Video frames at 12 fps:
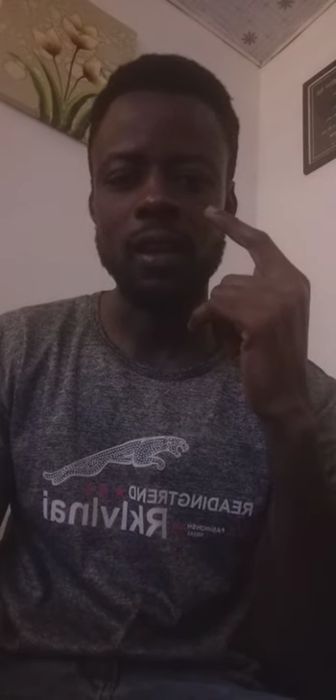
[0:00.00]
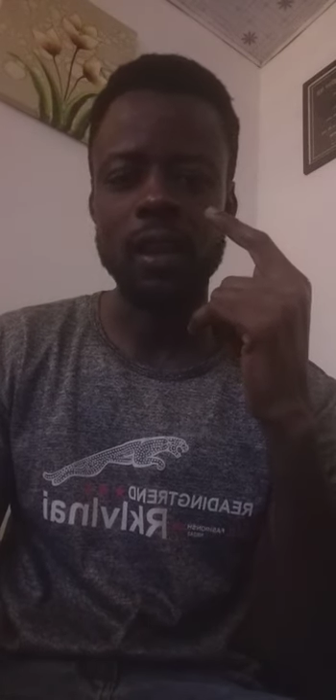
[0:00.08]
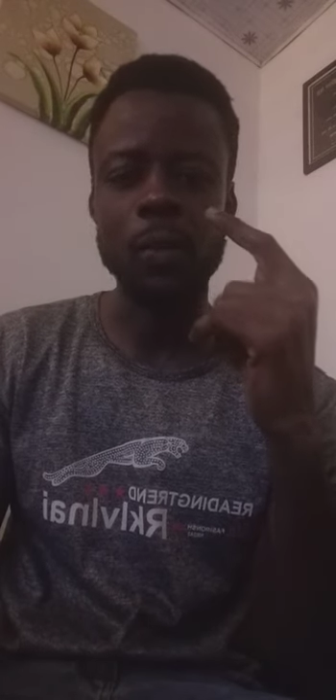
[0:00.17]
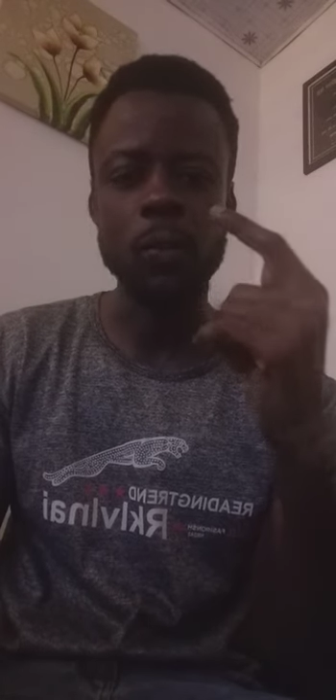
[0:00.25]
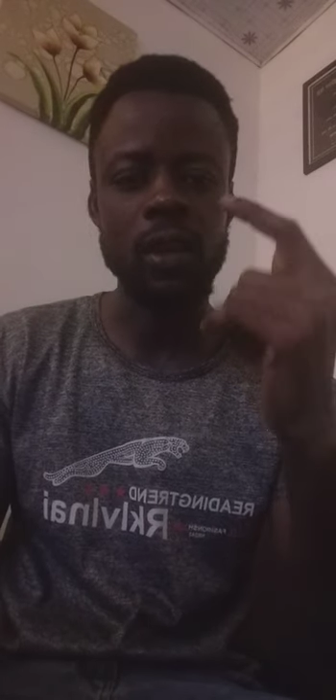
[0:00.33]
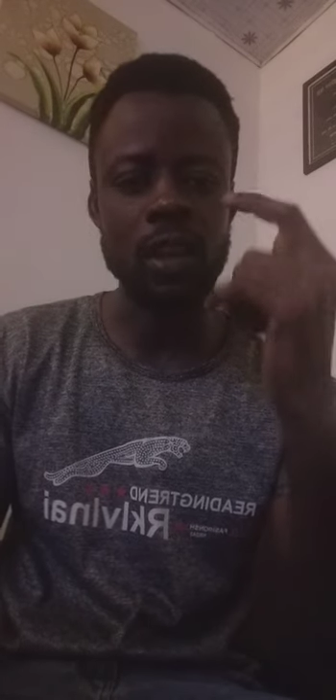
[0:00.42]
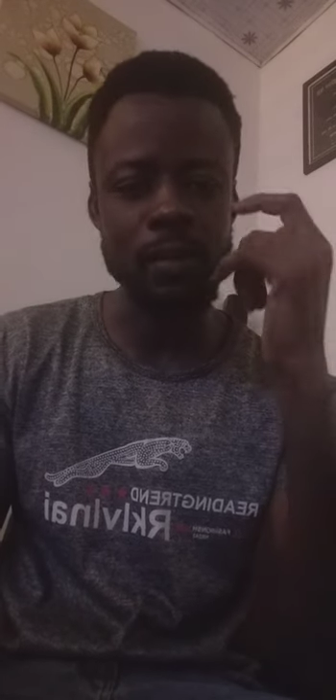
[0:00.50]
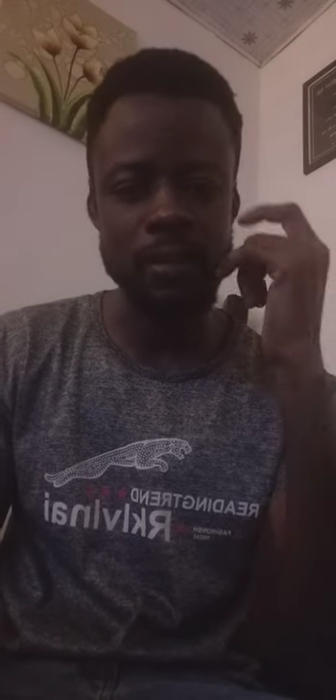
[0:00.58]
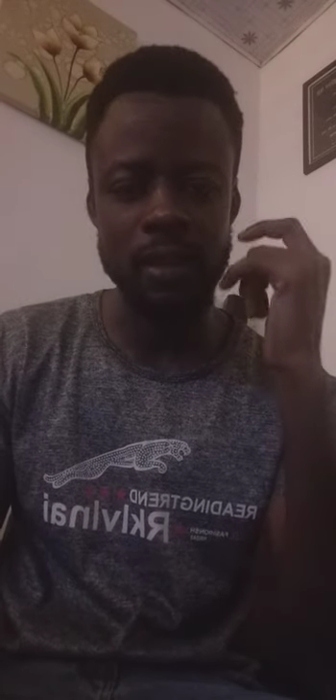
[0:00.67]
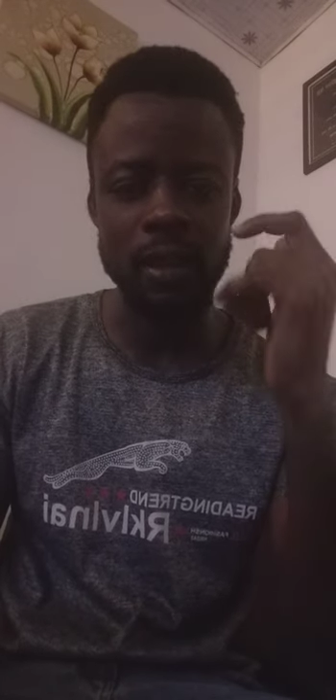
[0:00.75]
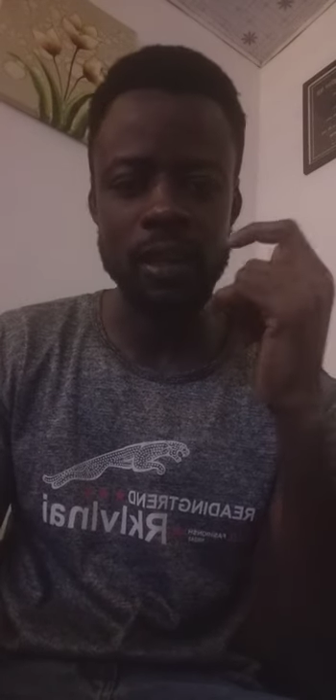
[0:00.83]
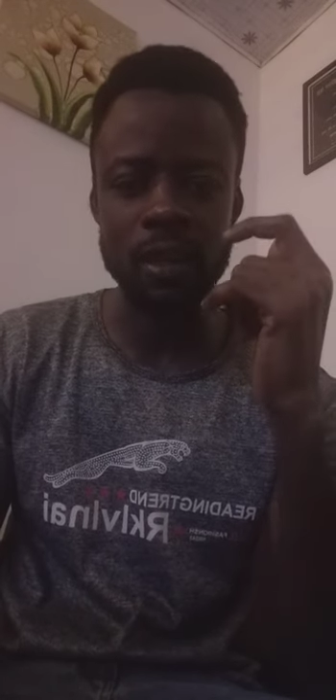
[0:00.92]
And we keep
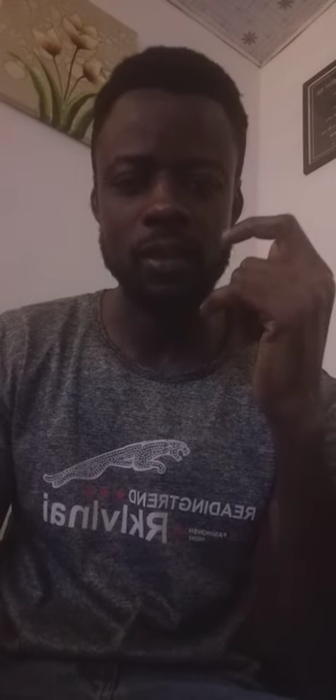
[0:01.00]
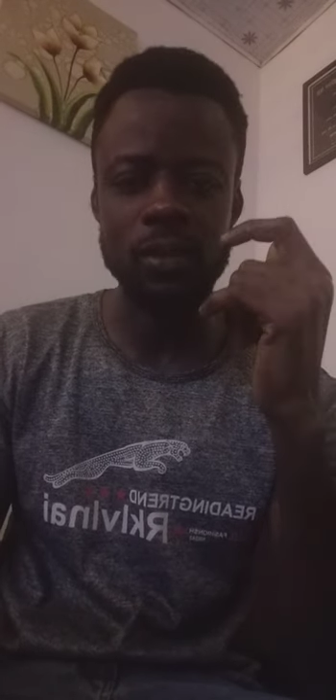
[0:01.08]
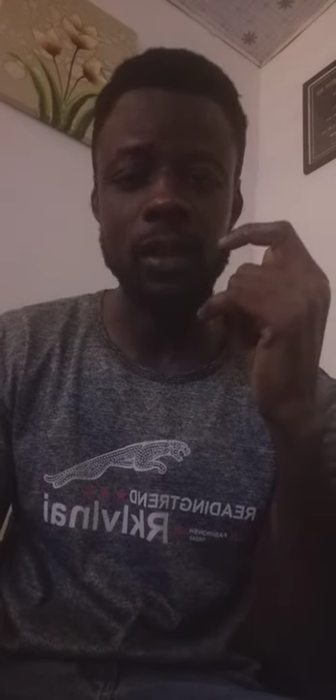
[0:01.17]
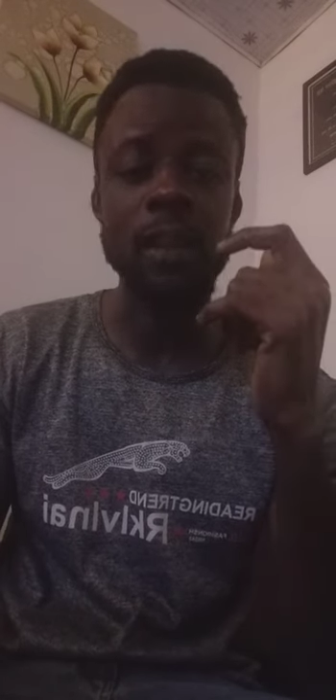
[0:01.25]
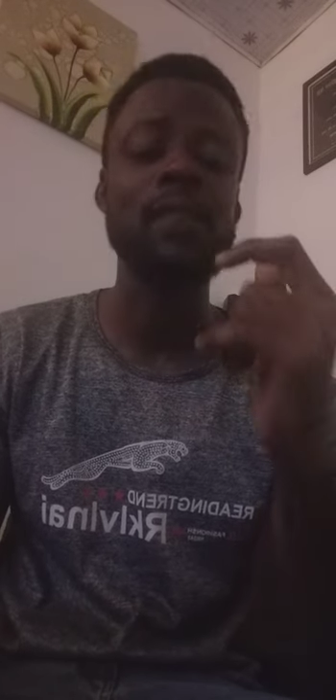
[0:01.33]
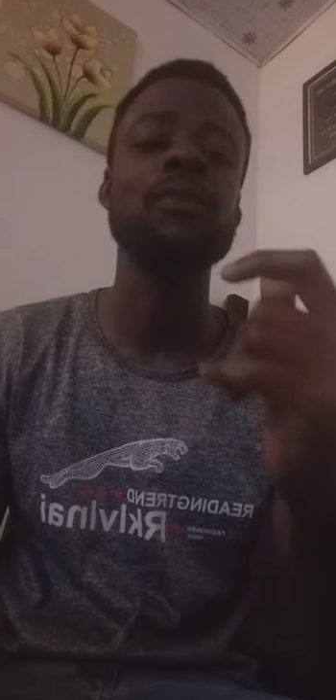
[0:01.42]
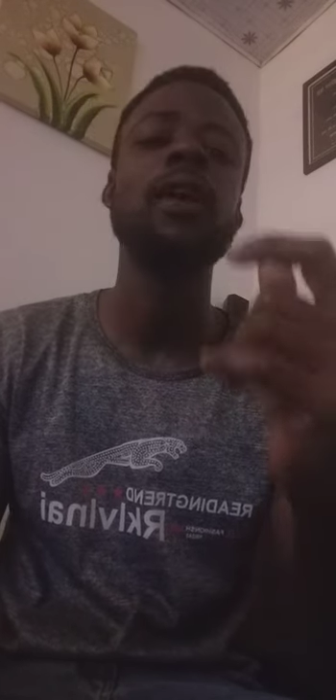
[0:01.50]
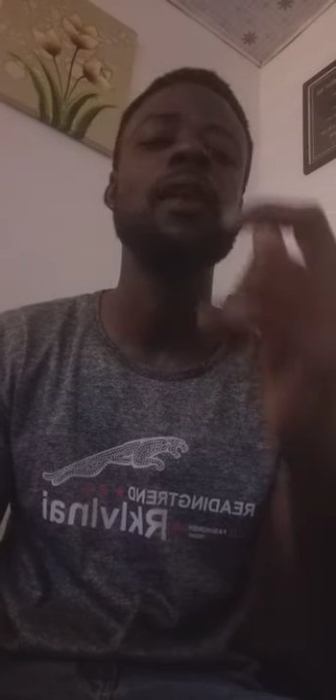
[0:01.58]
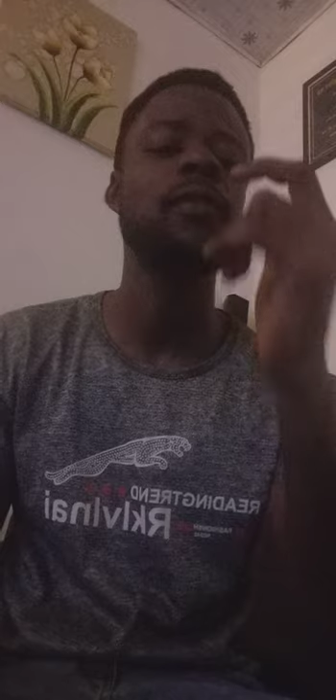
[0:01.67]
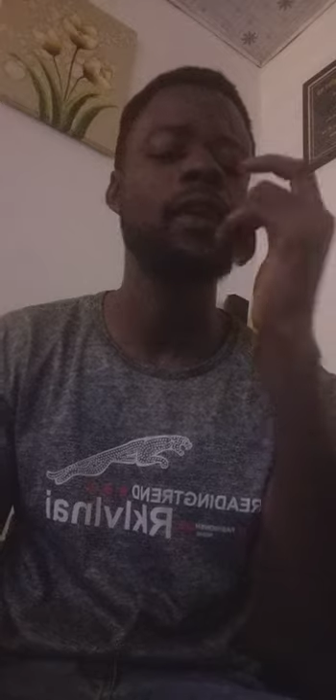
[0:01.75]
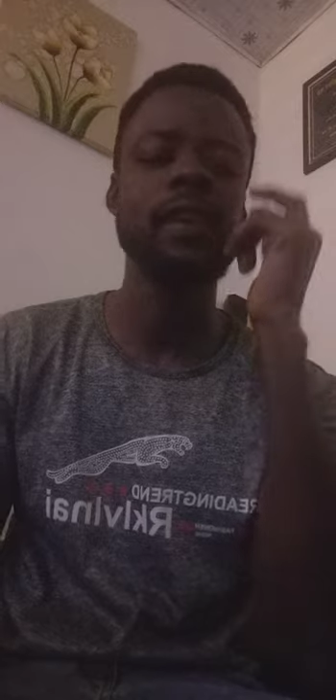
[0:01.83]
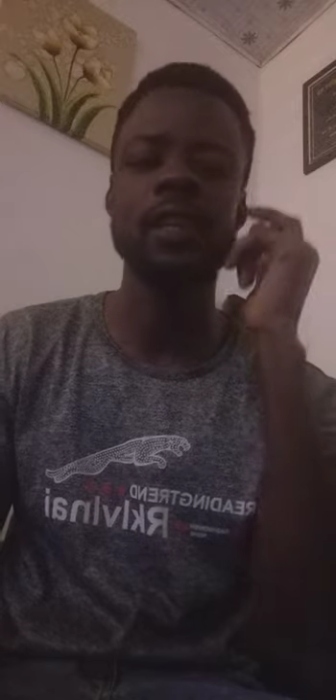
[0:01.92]
saying is it's very,
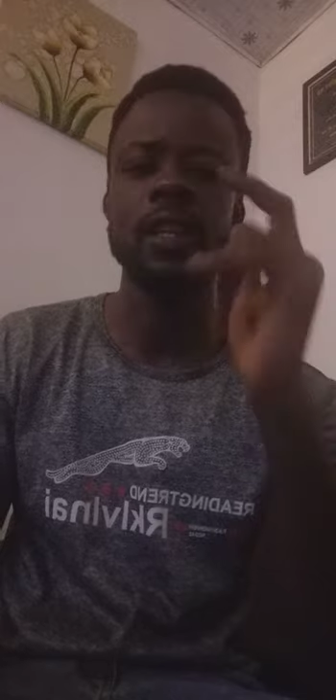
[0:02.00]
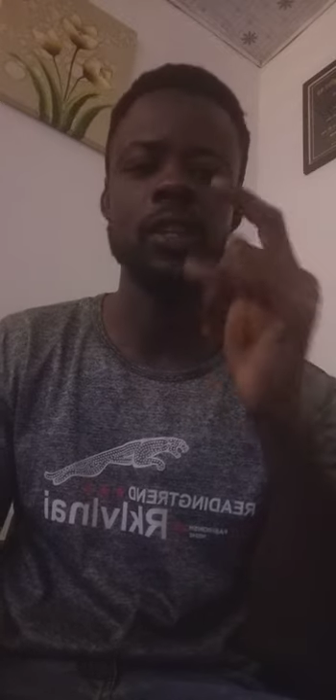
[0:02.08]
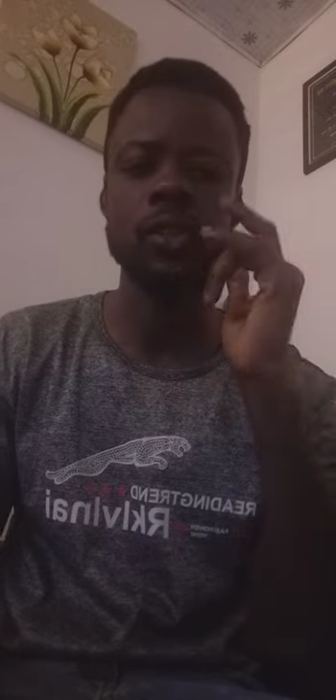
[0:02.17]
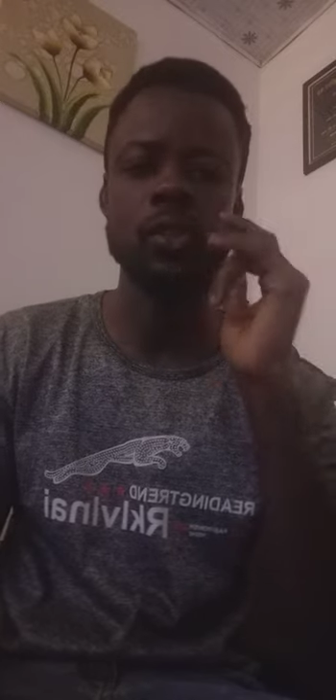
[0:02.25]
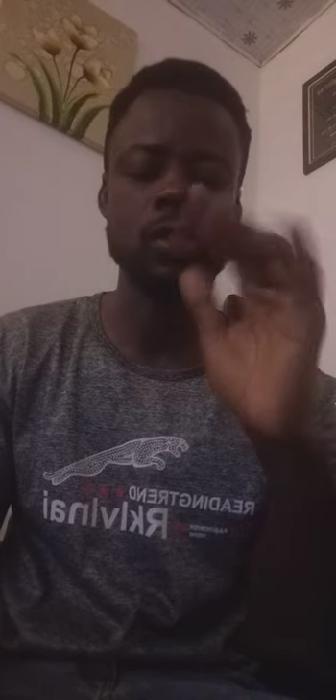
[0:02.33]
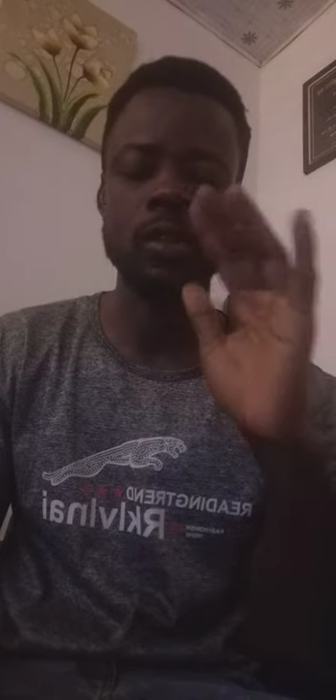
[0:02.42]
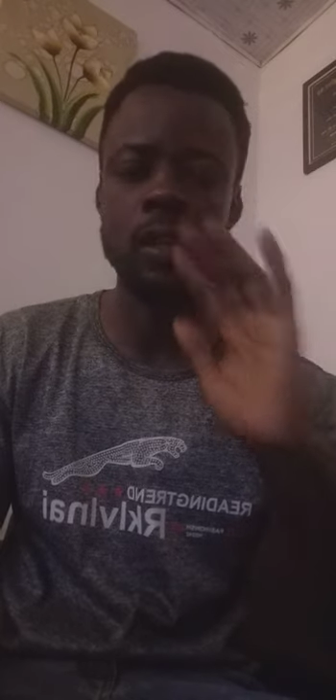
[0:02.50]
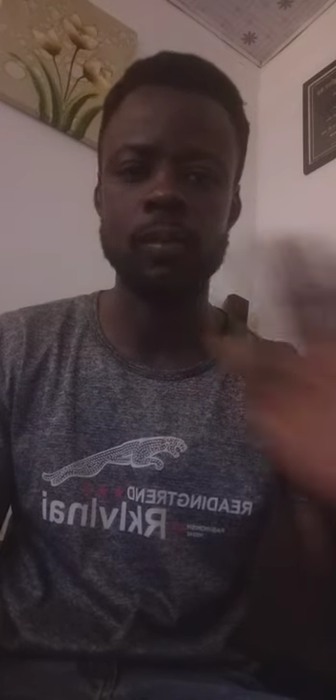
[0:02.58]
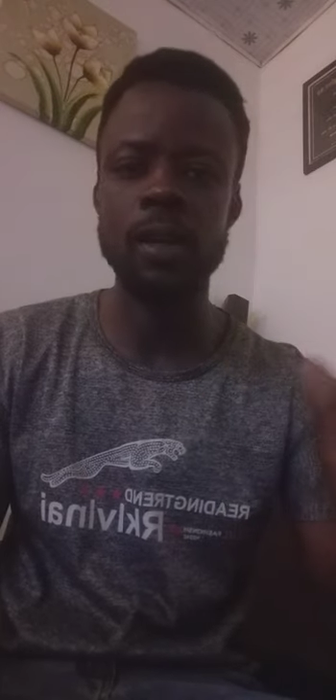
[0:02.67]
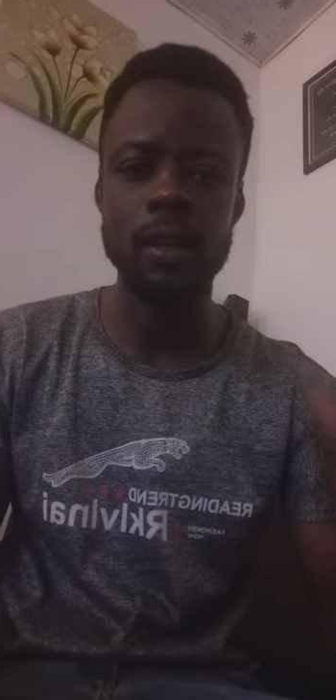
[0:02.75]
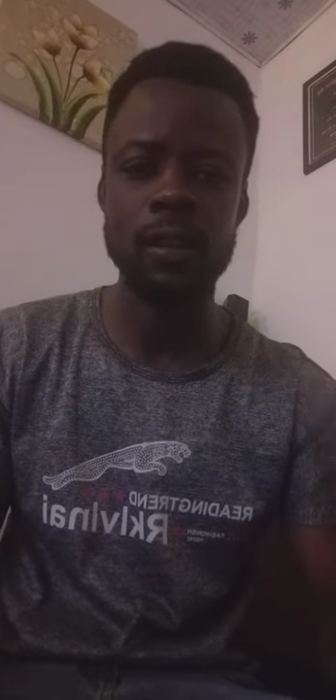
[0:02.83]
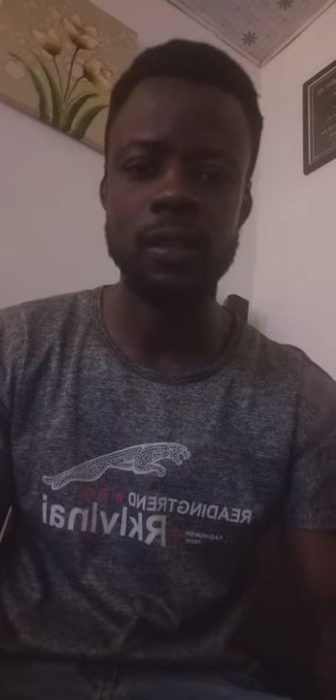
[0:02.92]
very dangerous to
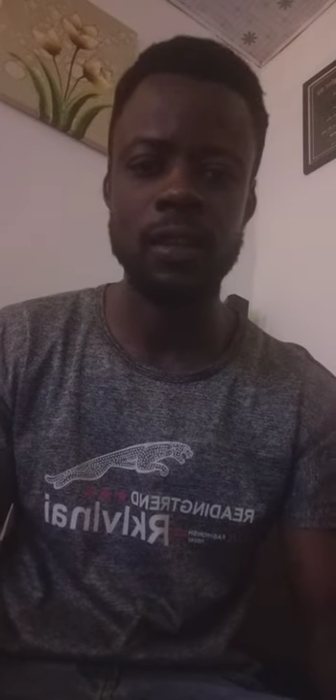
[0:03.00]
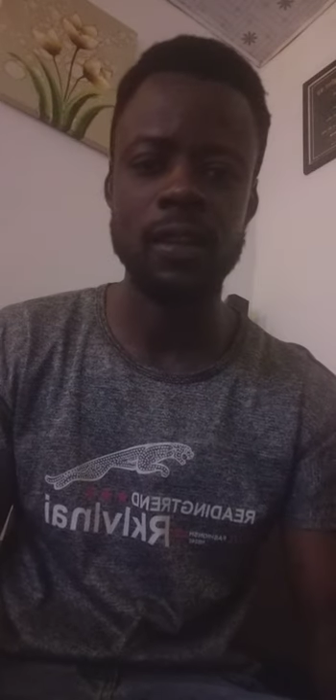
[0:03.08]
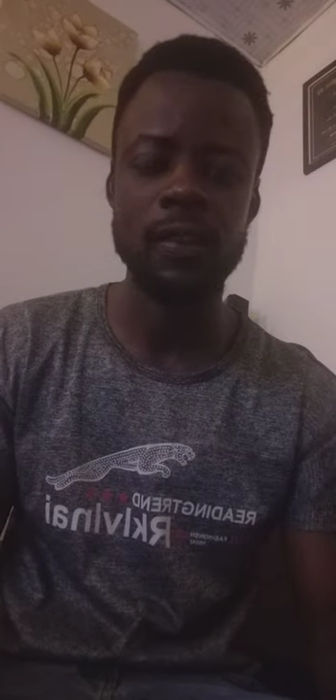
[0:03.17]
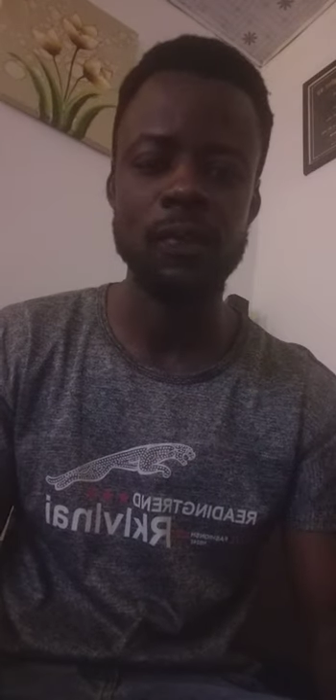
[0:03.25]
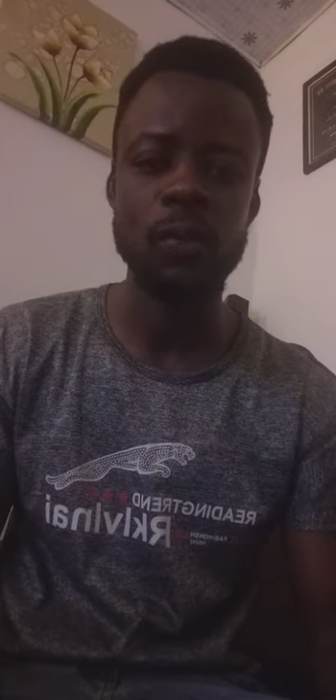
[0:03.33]
humanity